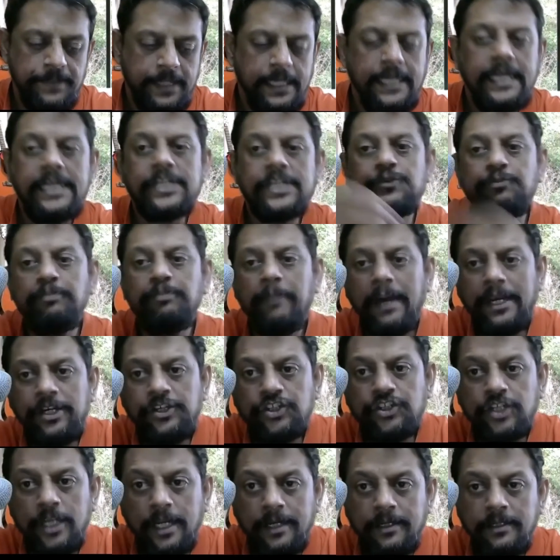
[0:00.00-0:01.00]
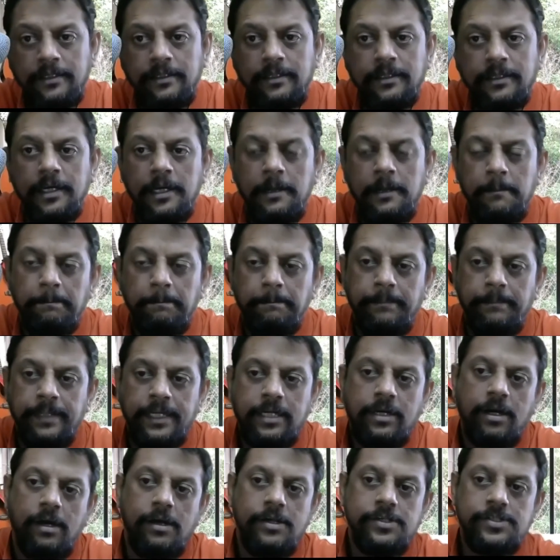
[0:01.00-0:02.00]
He's mentioned
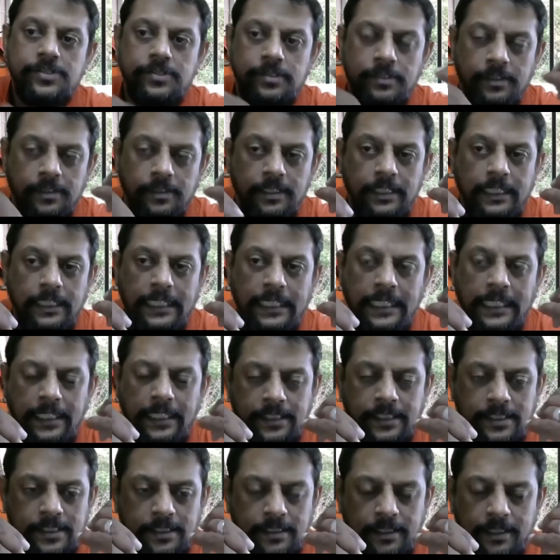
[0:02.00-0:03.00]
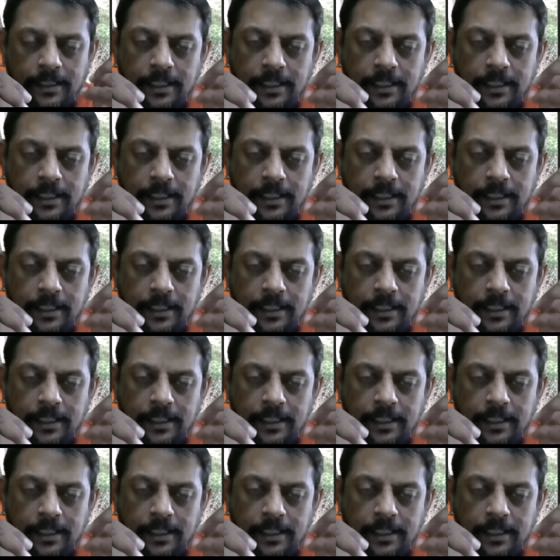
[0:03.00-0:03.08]
because he's,